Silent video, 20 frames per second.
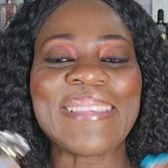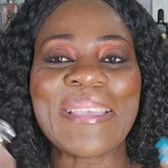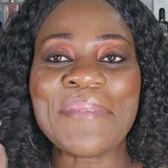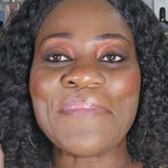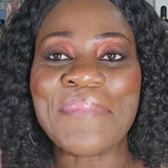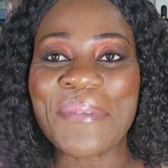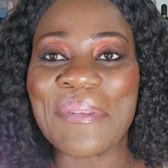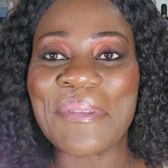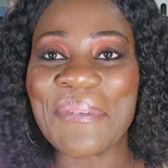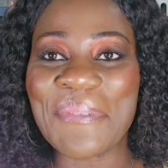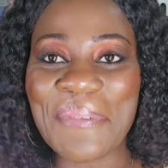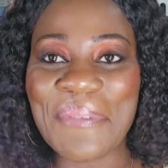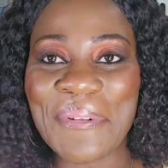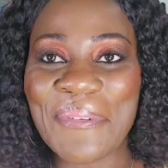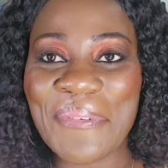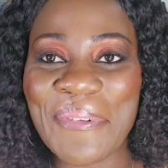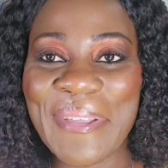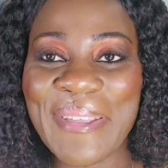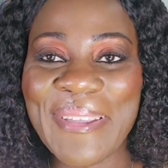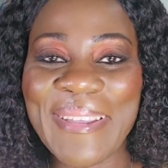a beautiful
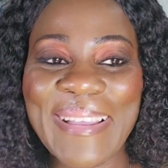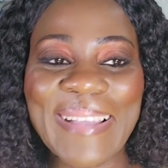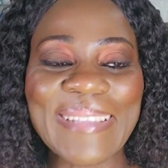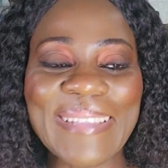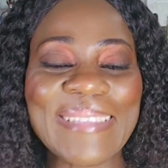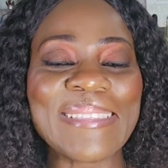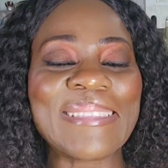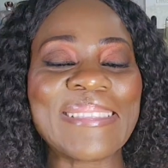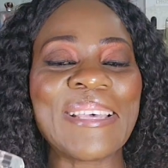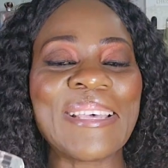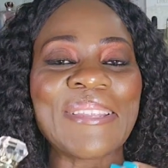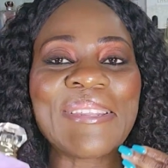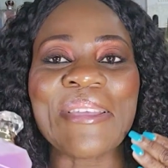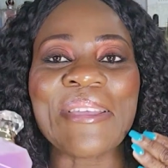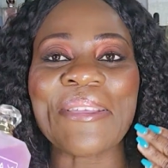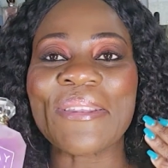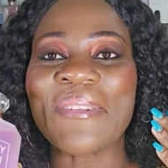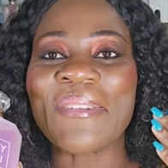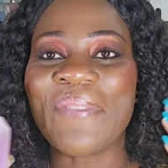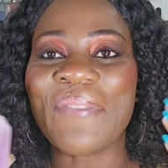fragrance.
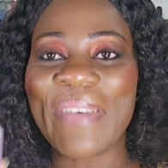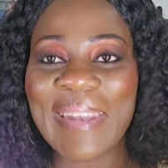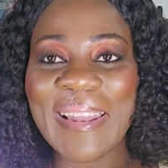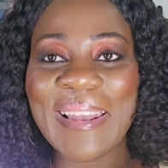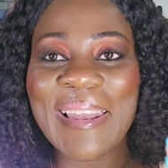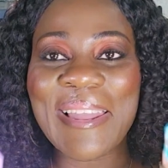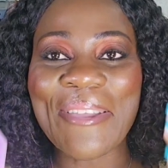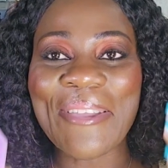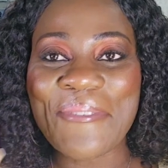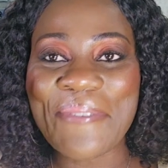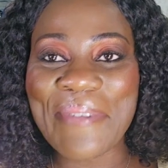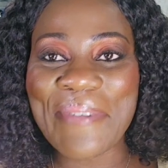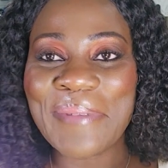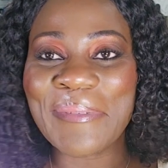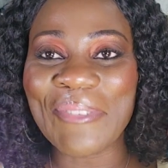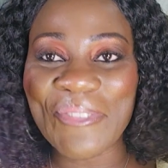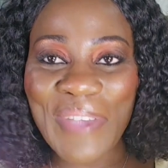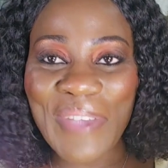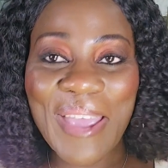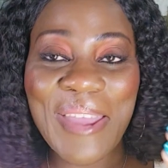The vanilla
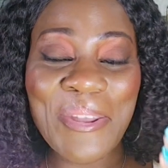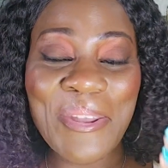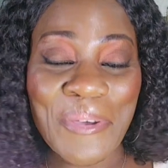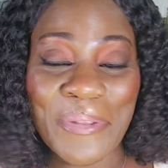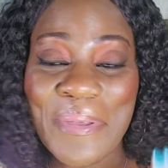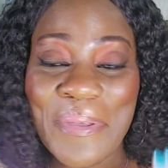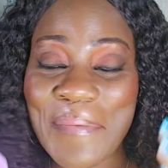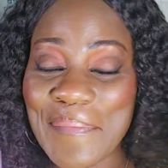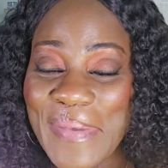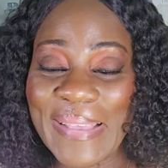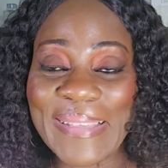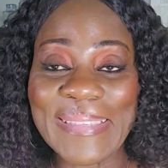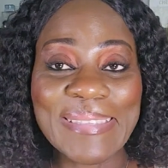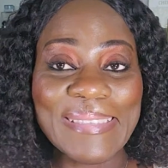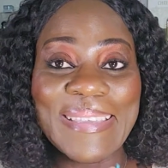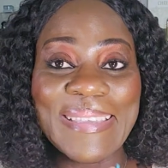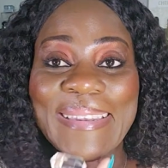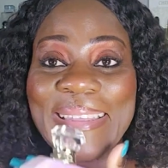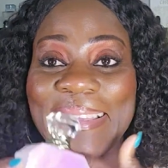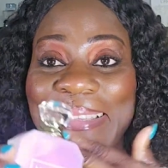cream dry down on my
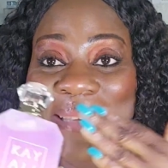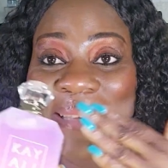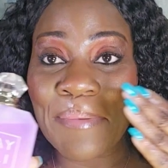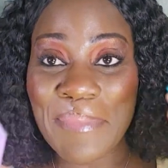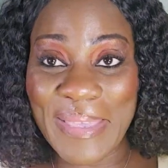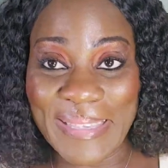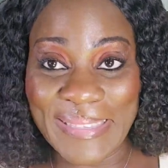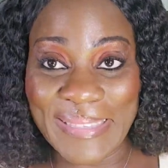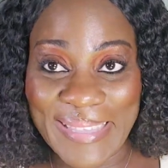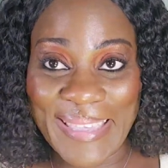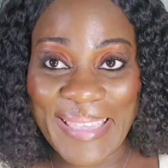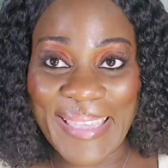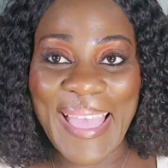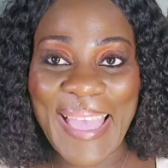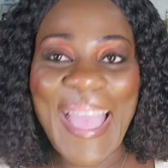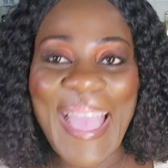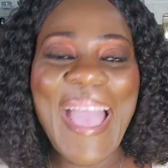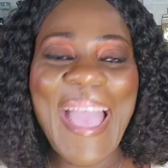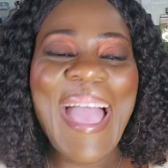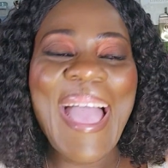skin is
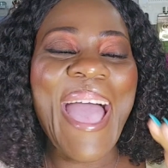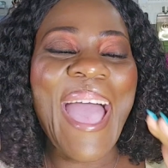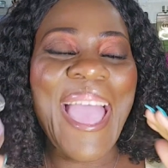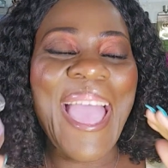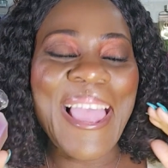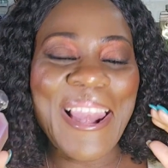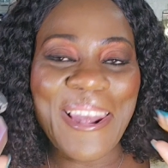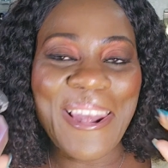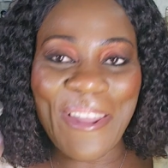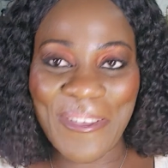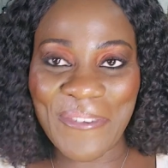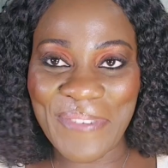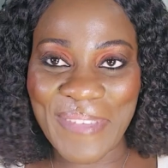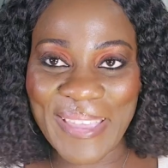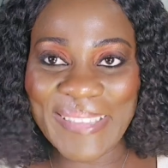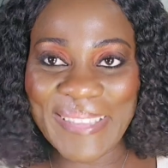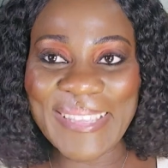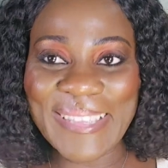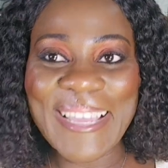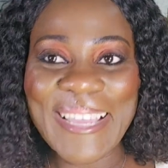amazing. I love
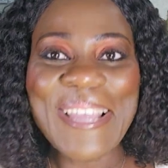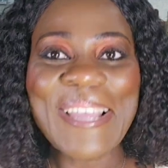it.